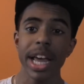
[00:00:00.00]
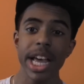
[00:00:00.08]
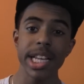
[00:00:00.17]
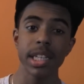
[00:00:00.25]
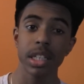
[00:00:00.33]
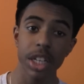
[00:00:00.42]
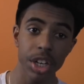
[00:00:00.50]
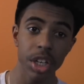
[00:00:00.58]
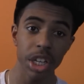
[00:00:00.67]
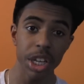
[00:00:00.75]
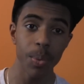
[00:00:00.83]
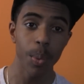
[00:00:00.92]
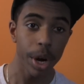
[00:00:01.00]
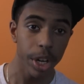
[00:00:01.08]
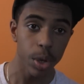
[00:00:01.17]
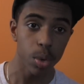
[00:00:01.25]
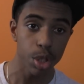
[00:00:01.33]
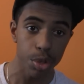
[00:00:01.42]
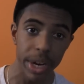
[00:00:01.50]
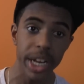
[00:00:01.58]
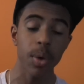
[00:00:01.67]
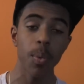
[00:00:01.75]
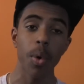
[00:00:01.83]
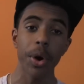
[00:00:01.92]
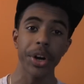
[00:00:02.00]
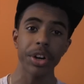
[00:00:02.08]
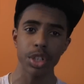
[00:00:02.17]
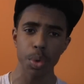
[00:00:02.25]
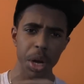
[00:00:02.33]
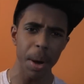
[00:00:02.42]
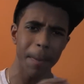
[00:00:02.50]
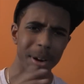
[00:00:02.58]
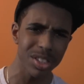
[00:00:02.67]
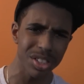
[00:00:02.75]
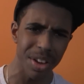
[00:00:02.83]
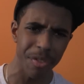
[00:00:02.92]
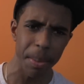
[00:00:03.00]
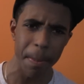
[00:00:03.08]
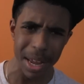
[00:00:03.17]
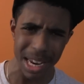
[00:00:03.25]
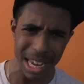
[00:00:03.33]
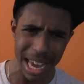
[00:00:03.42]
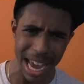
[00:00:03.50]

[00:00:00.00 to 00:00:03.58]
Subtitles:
is literally where you train a warrior doing a bunch of different mini